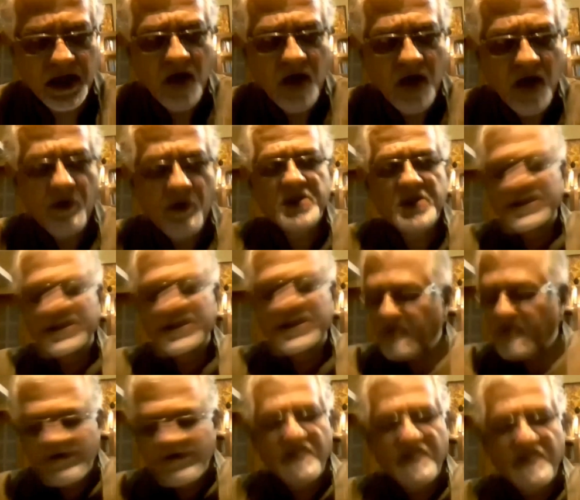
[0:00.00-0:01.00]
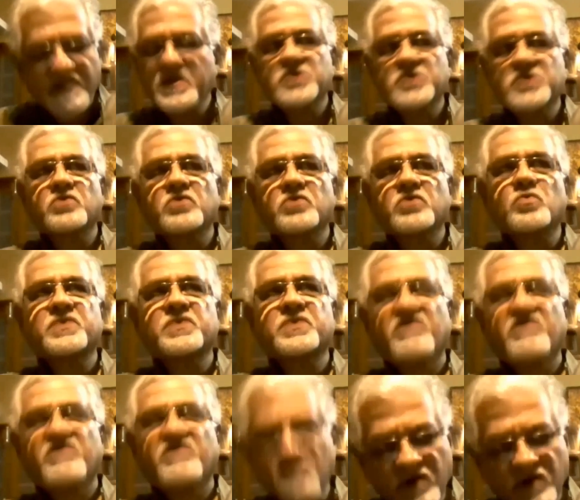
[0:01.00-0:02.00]
with several feminist groups,
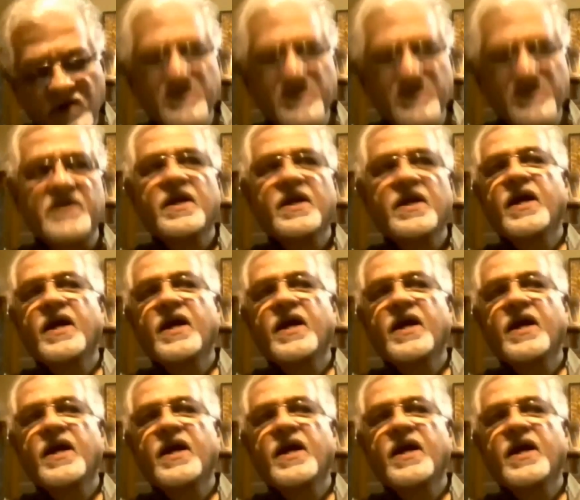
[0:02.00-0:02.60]
several women